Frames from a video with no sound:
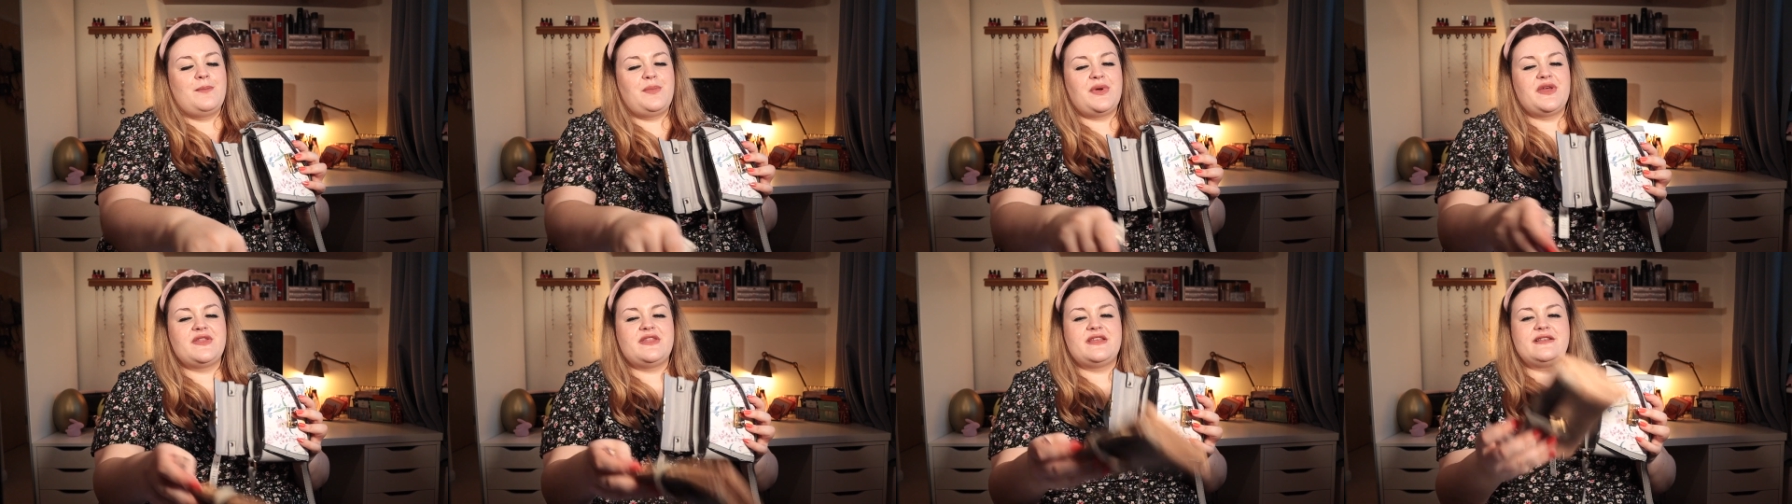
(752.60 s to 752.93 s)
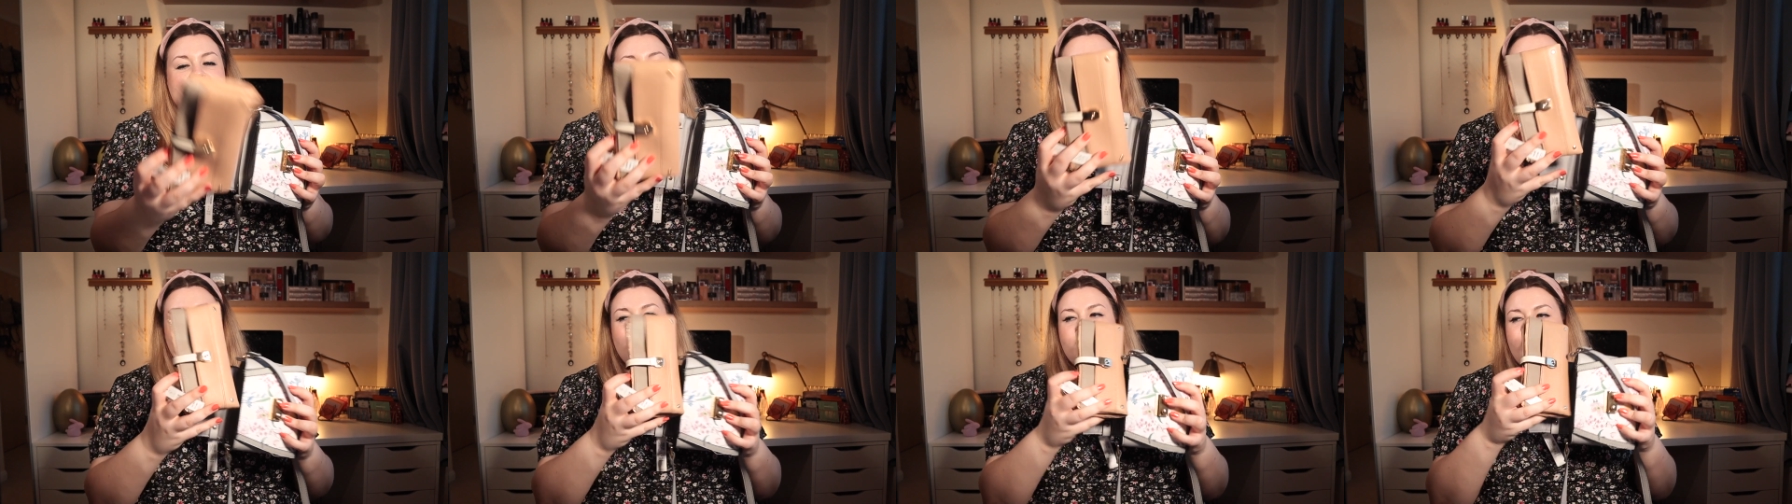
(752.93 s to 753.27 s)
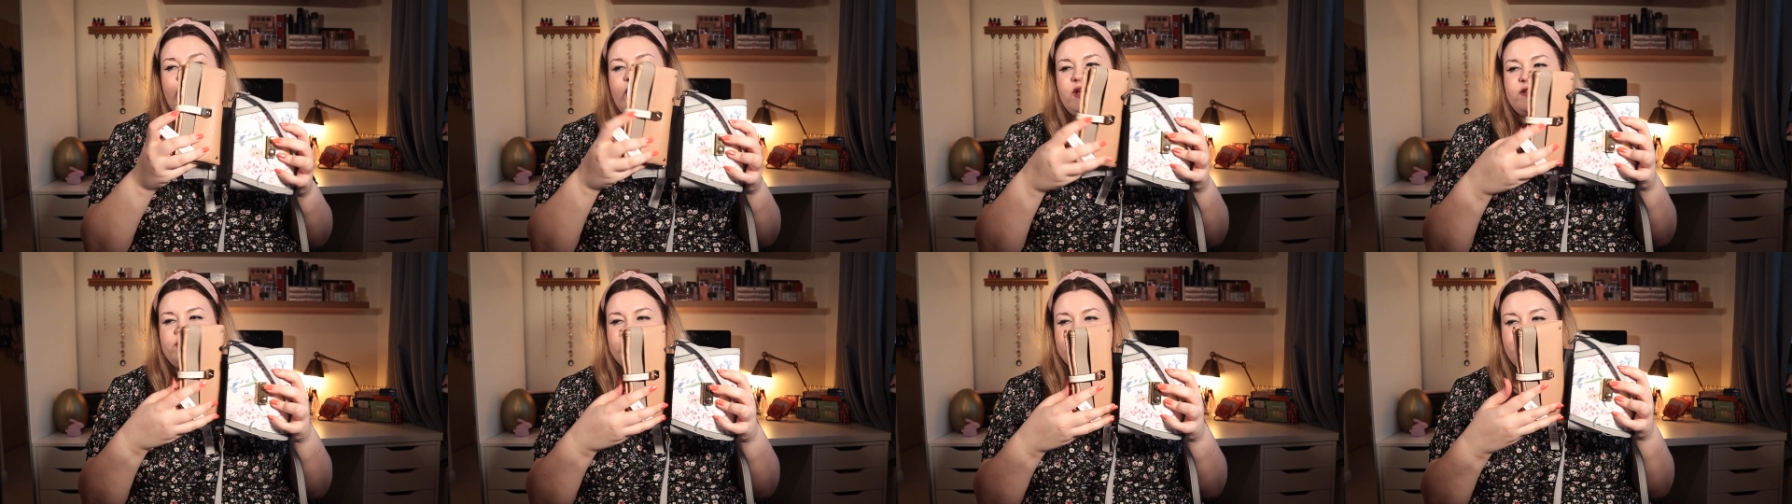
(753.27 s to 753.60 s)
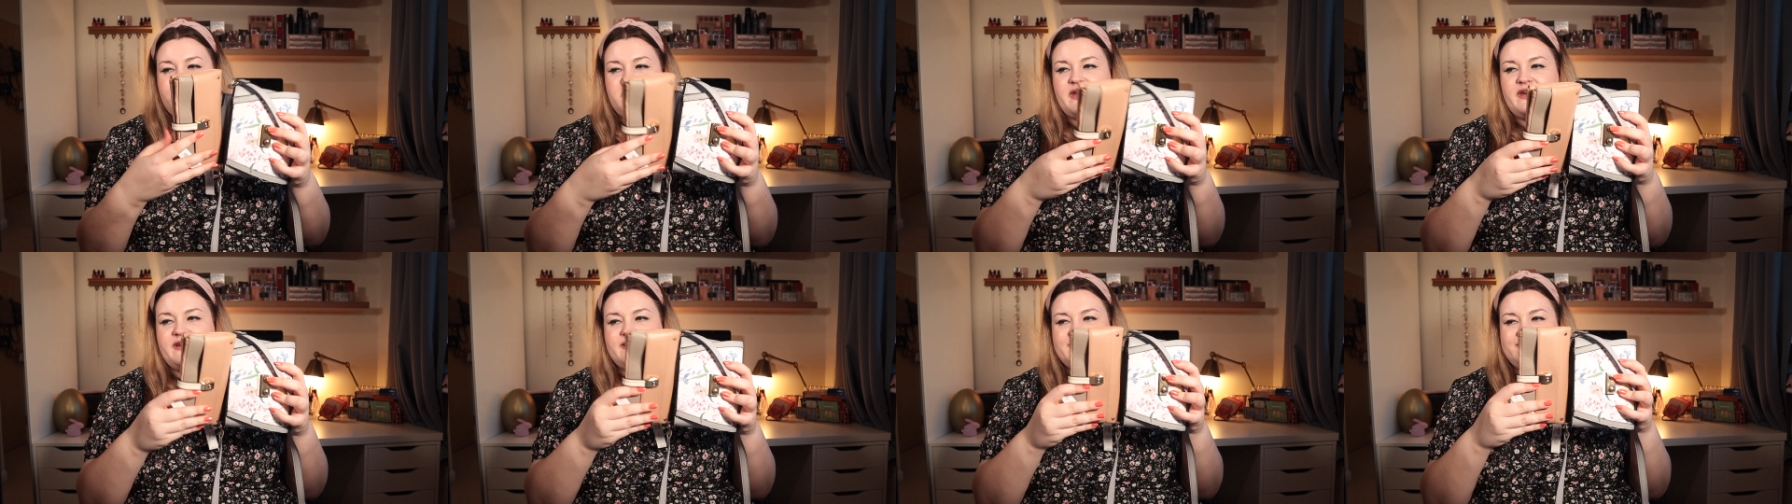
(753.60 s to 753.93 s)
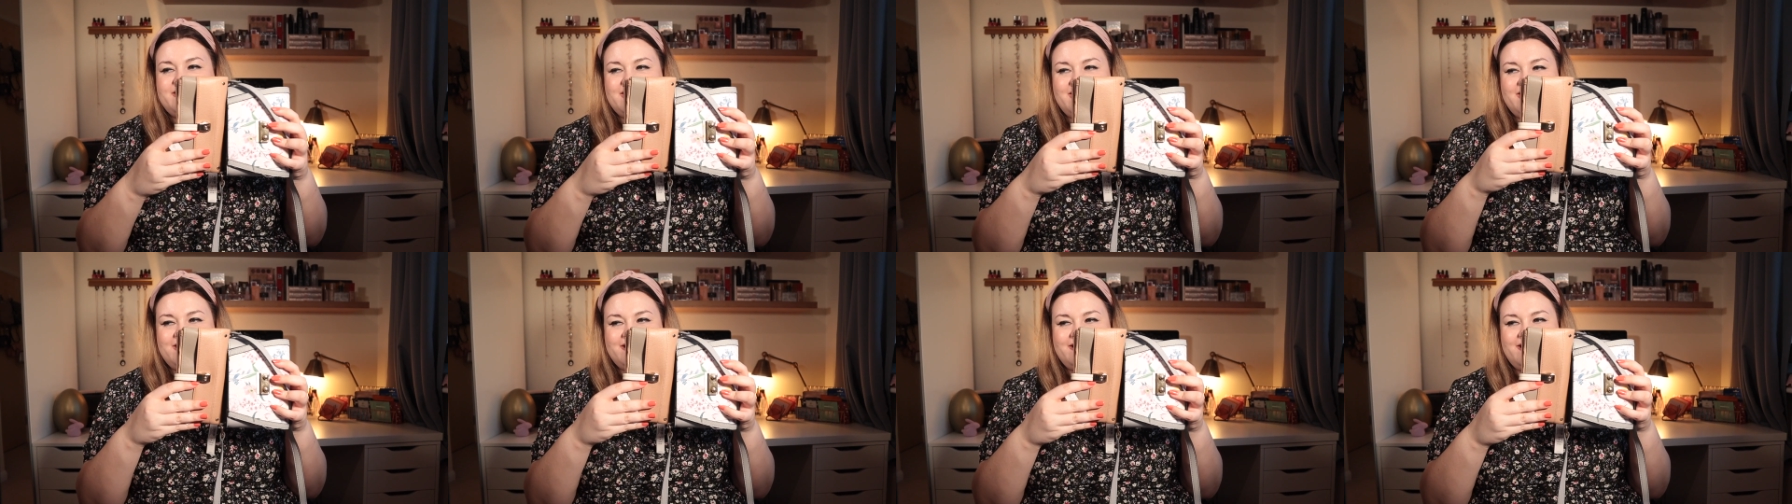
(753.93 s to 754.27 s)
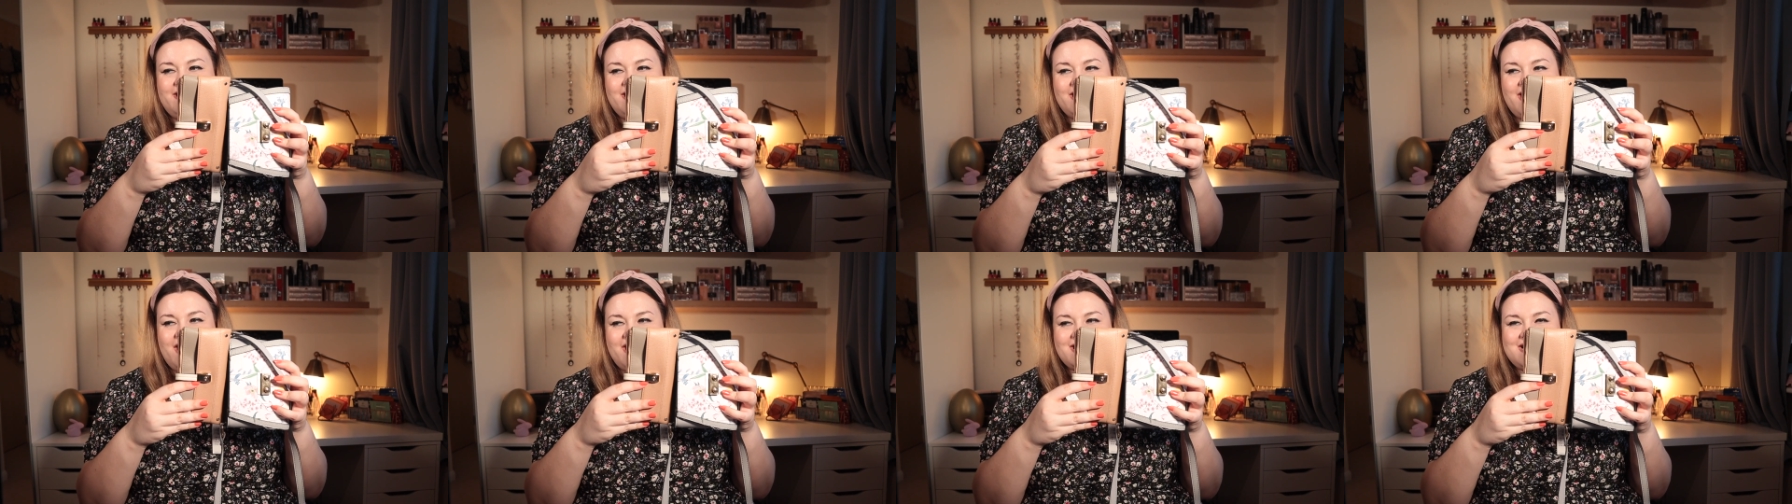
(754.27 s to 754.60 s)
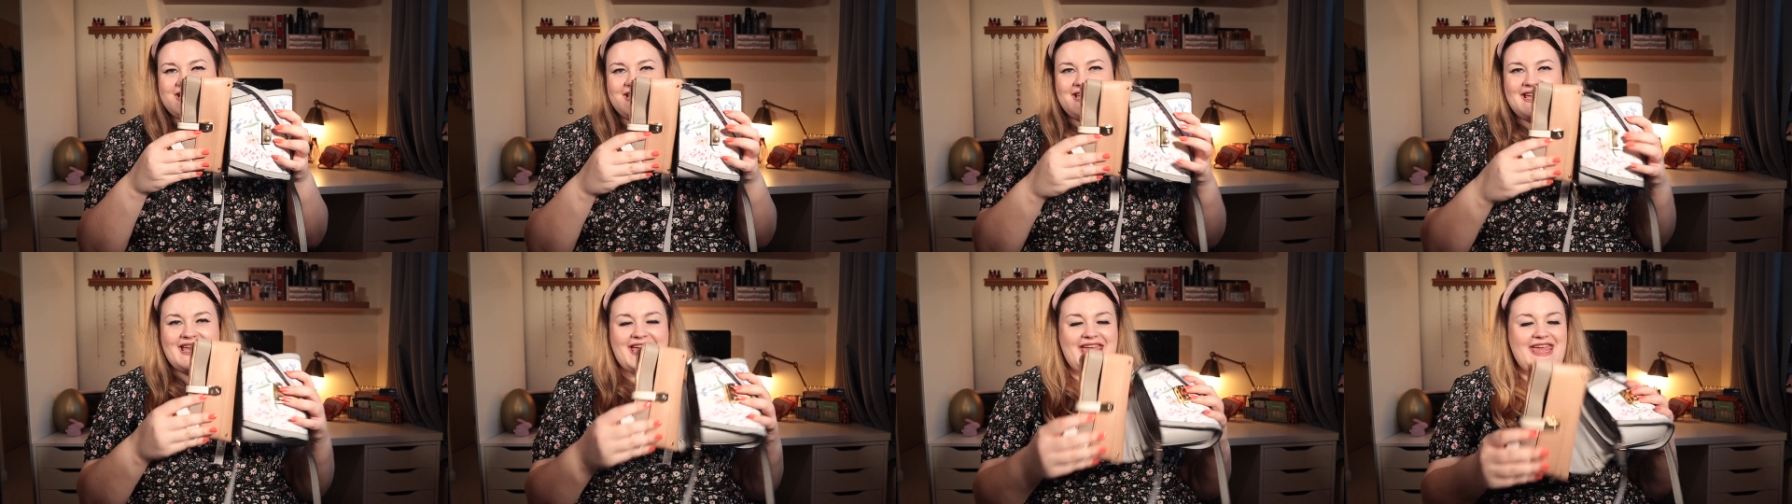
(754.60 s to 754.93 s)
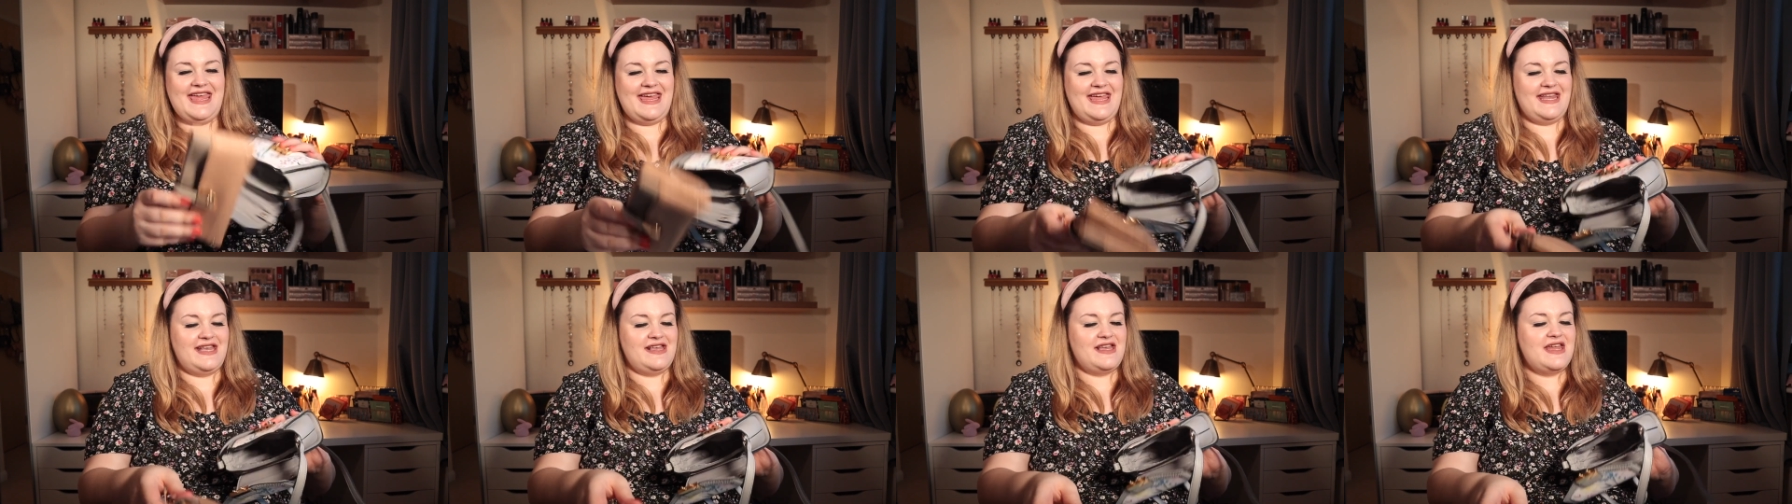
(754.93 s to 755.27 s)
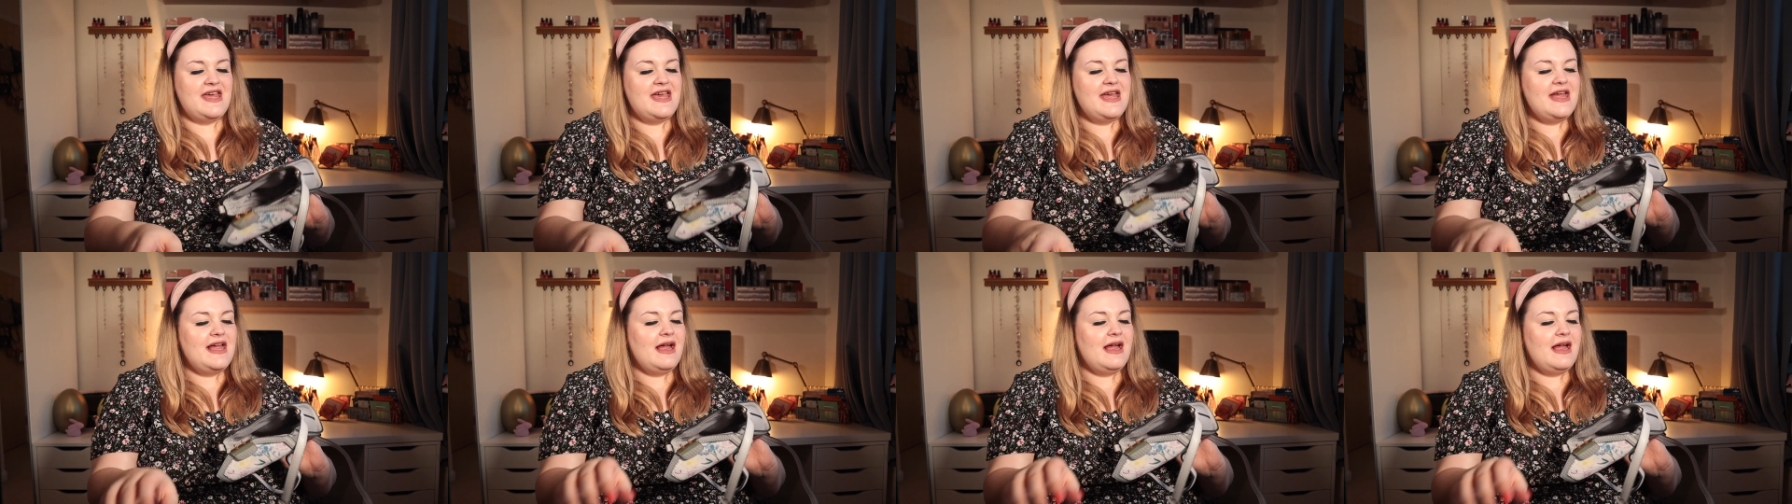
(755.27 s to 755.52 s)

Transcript: but there's no way this purse is getting in.